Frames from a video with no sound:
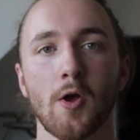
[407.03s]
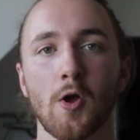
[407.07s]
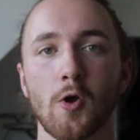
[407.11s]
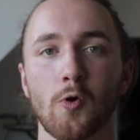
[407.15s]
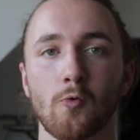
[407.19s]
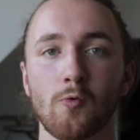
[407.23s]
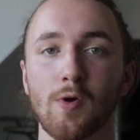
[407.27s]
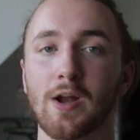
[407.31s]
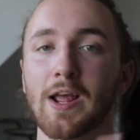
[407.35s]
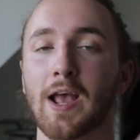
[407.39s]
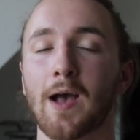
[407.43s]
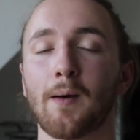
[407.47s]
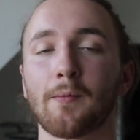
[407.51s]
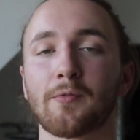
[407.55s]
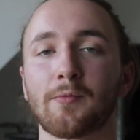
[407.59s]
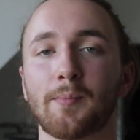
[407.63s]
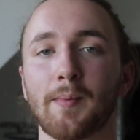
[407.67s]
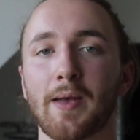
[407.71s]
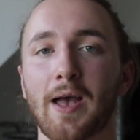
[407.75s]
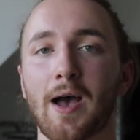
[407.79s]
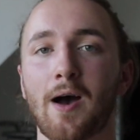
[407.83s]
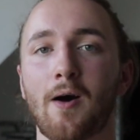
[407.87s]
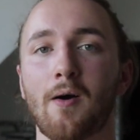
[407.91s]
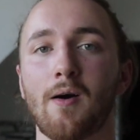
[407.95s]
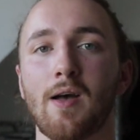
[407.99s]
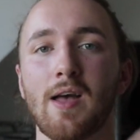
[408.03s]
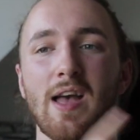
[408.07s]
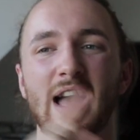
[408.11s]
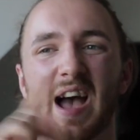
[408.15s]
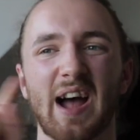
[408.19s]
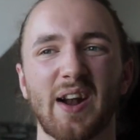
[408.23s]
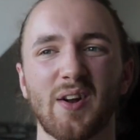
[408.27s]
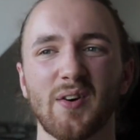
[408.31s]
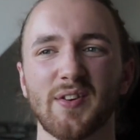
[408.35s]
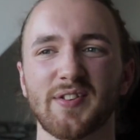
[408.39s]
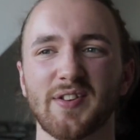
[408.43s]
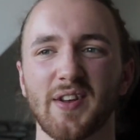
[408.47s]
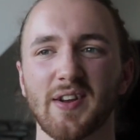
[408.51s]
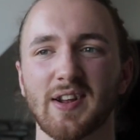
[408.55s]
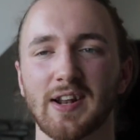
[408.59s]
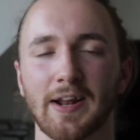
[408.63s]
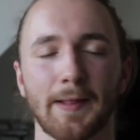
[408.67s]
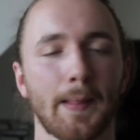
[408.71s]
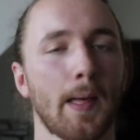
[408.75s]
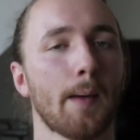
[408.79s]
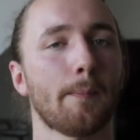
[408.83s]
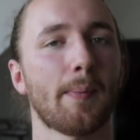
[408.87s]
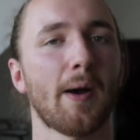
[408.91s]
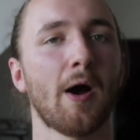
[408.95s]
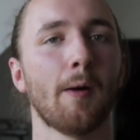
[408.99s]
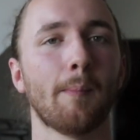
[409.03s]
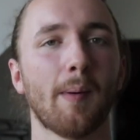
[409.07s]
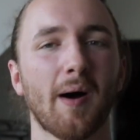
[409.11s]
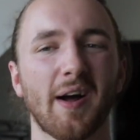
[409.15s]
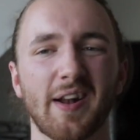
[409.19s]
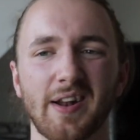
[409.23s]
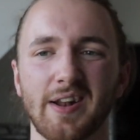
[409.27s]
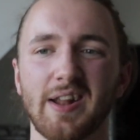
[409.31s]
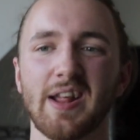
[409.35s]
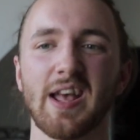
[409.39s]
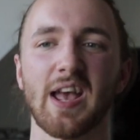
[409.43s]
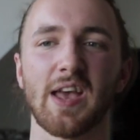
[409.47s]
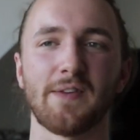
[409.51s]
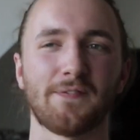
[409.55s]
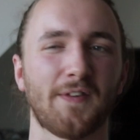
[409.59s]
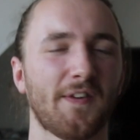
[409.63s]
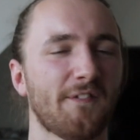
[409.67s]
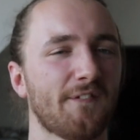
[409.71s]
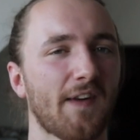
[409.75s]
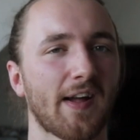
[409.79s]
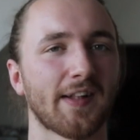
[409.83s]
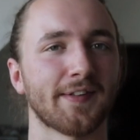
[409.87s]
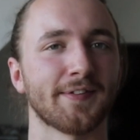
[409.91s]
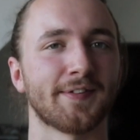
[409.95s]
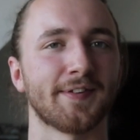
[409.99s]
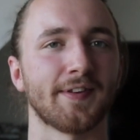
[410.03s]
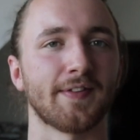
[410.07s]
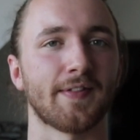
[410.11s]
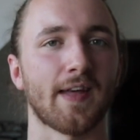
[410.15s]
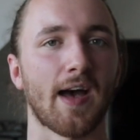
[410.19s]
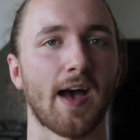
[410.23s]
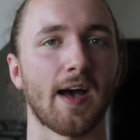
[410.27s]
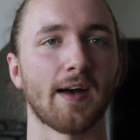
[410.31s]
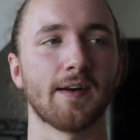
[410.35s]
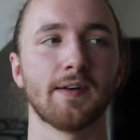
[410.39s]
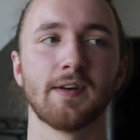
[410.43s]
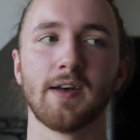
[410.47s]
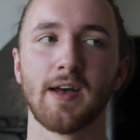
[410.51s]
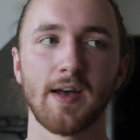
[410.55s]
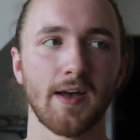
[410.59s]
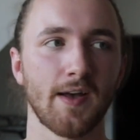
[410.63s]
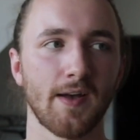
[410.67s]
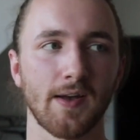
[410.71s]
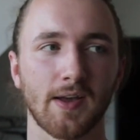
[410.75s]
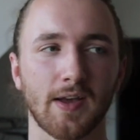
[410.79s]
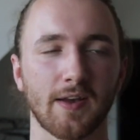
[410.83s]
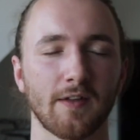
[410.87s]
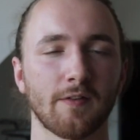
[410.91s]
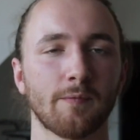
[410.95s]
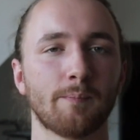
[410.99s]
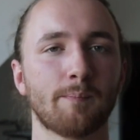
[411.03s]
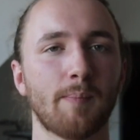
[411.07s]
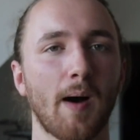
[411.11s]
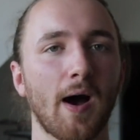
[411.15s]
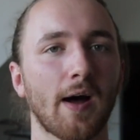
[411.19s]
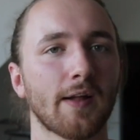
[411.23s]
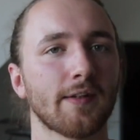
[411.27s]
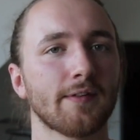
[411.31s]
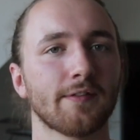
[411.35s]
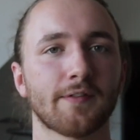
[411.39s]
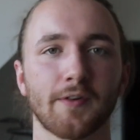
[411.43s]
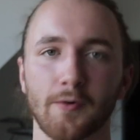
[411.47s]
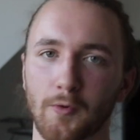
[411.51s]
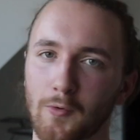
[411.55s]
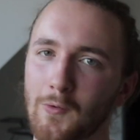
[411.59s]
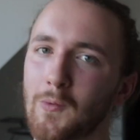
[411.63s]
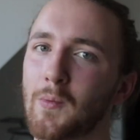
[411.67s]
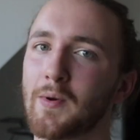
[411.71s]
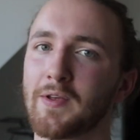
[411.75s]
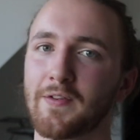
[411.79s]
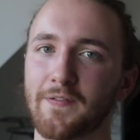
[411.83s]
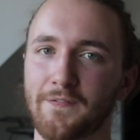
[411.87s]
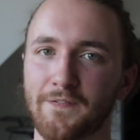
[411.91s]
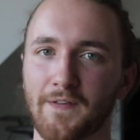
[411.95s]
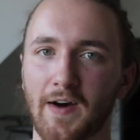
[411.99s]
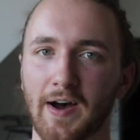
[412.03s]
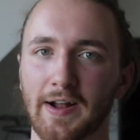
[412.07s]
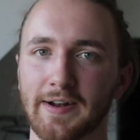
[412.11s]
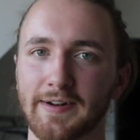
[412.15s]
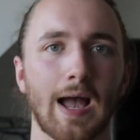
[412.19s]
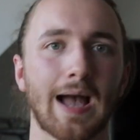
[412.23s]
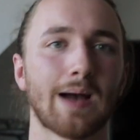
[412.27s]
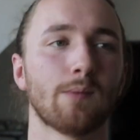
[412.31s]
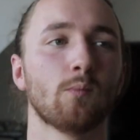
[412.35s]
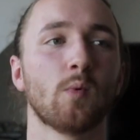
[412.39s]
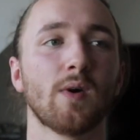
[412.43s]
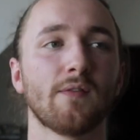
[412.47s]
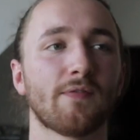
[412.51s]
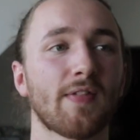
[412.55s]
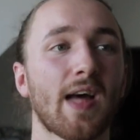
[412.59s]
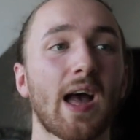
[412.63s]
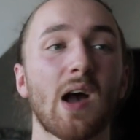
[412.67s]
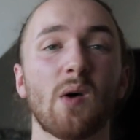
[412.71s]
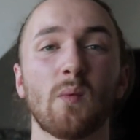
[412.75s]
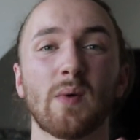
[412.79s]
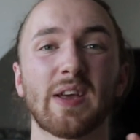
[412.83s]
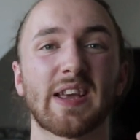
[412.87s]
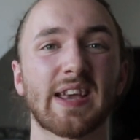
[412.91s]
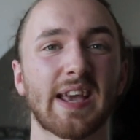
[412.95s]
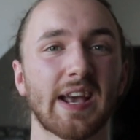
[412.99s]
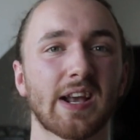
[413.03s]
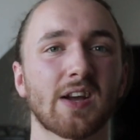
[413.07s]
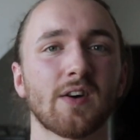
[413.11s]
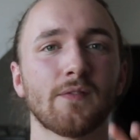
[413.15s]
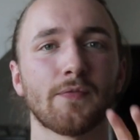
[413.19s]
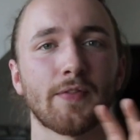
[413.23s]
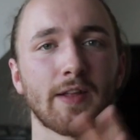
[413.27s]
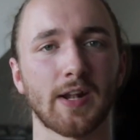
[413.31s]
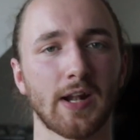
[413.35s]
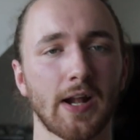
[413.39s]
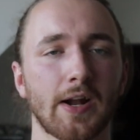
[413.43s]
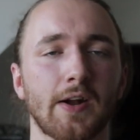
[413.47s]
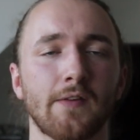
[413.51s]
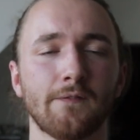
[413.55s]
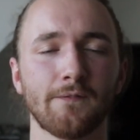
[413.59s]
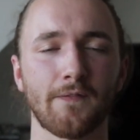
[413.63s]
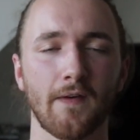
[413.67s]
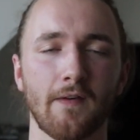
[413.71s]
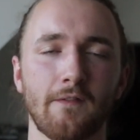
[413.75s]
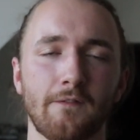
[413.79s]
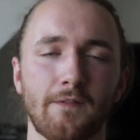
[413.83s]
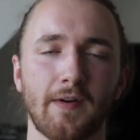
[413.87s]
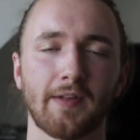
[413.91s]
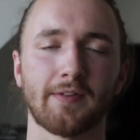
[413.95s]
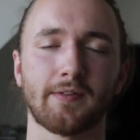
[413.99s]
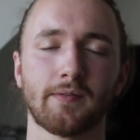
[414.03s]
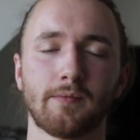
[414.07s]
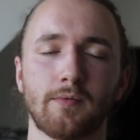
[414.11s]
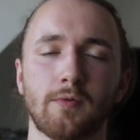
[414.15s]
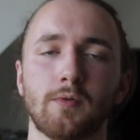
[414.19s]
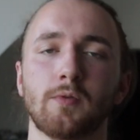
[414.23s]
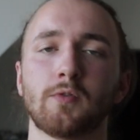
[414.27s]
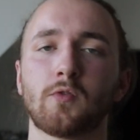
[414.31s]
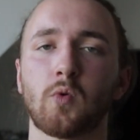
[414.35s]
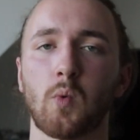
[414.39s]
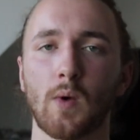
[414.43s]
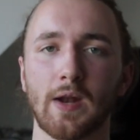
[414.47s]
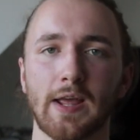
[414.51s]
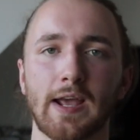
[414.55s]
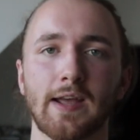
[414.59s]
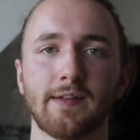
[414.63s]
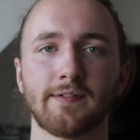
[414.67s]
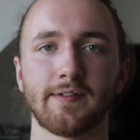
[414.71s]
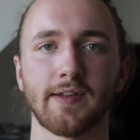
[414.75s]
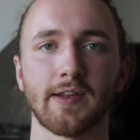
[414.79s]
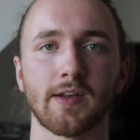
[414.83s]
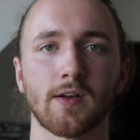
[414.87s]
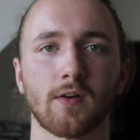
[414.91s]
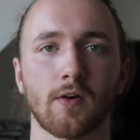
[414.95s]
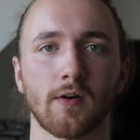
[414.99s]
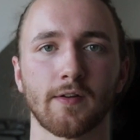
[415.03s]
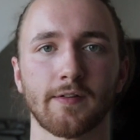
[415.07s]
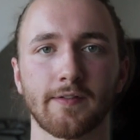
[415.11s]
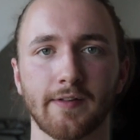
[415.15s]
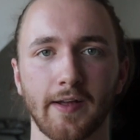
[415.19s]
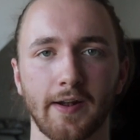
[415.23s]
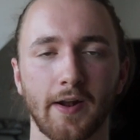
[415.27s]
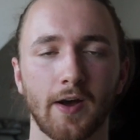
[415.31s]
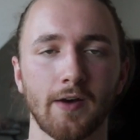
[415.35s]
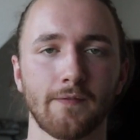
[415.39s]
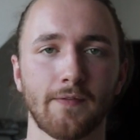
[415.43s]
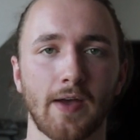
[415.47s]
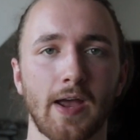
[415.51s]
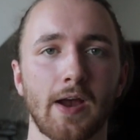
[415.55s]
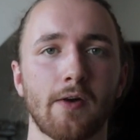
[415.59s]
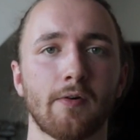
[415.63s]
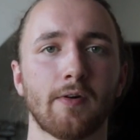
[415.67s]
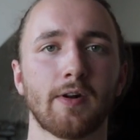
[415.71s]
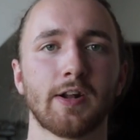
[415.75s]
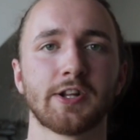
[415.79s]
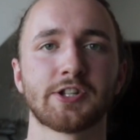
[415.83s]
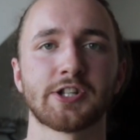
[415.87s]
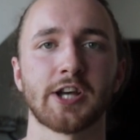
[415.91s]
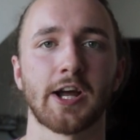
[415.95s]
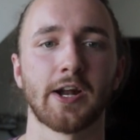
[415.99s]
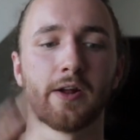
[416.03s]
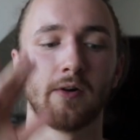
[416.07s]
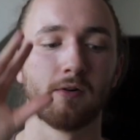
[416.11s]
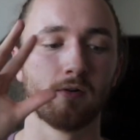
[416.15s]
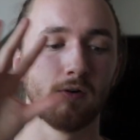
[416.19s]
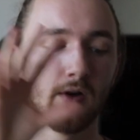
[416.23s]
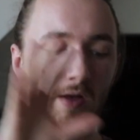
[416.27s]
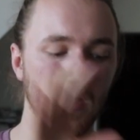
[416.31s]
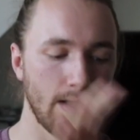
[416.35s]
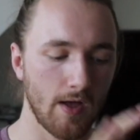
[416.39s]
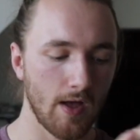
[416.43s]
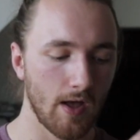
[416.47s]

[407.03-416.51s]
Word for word: Really helps me out. And also click that bell button if you fancy that, because buttons are always fun. And with that, we kick off the London Film Festival twenty eighteen content over here on the channel.